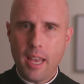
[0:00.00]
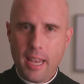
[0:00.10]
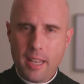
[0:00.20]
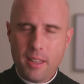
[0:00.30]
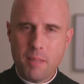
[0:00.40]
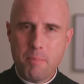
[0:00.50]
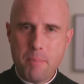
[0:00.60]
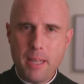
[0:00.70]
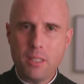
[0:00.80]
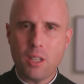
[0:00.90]
in the
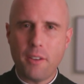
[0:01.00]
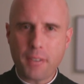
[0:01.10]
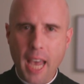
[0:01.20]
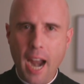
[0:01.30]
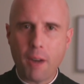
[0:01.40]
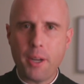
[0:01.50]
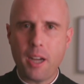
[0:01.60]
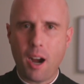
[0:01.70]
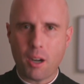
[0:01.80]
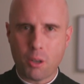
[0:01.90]
midst of carrying
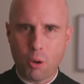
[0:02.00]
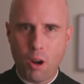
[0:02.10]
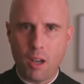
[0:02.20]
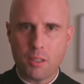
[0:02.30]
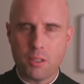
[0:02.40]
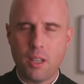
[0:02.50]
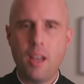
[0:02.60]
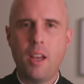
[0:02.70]
our cross,